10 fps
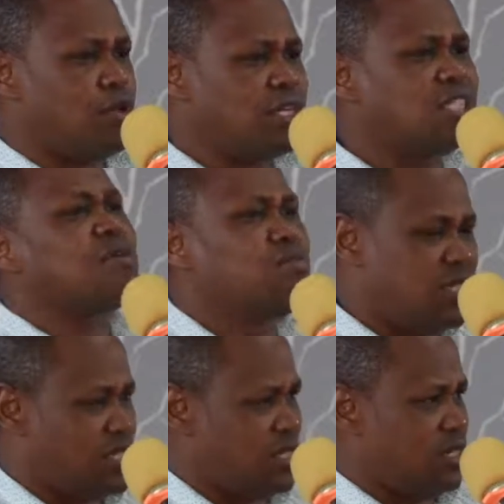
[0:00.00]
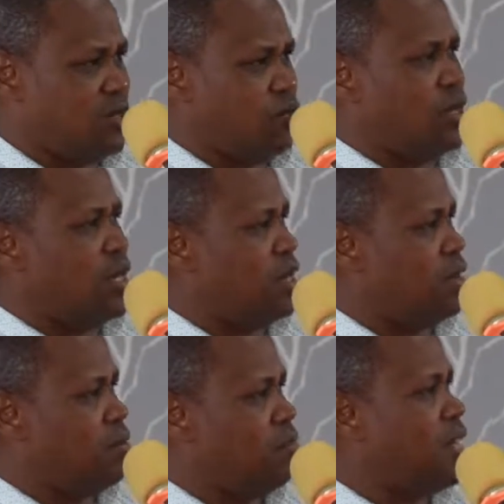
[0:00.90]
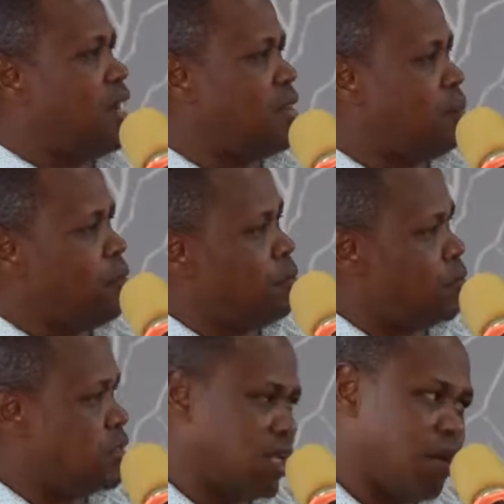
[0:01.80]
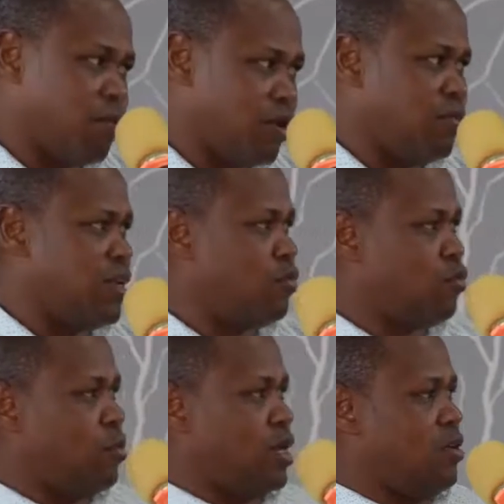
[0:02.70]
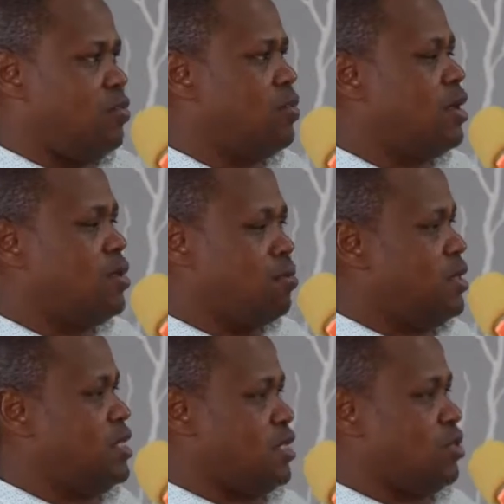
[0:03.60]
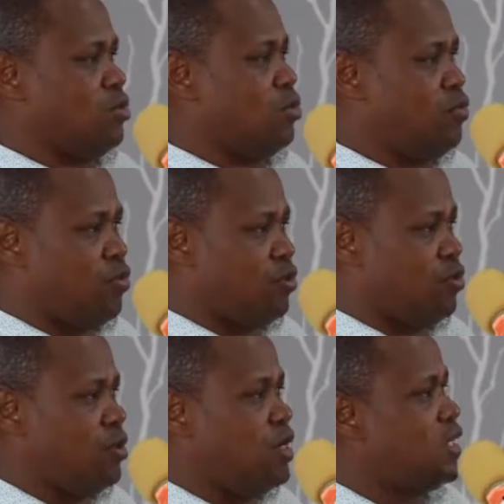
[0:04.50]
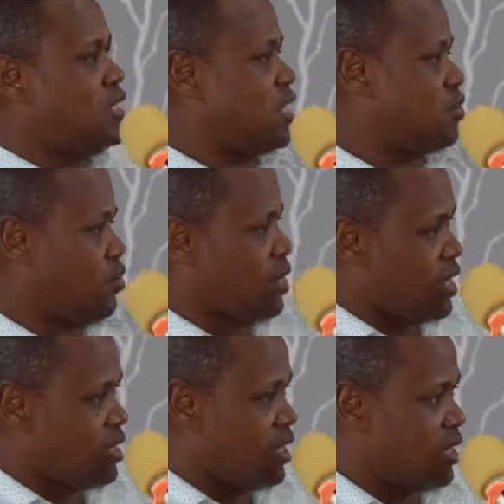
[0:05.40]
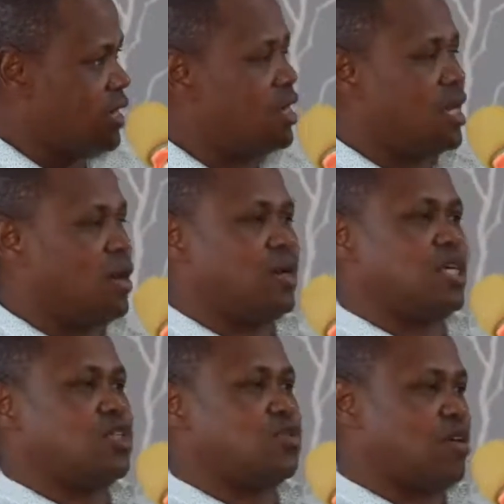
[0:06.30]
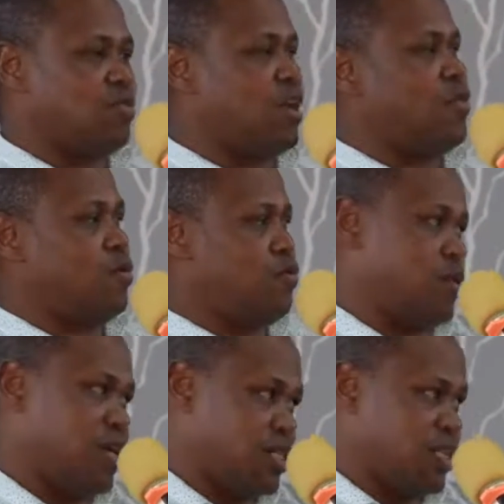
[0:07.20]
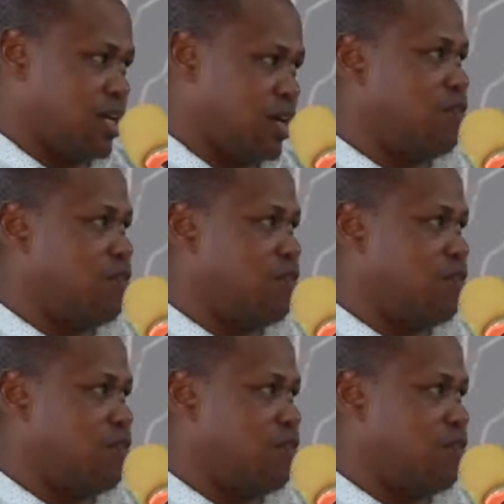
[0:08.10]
eating meat will make other people stumble, even if you believe meat is good for you, just for their sake. Nowadays, we have nothing for their sake.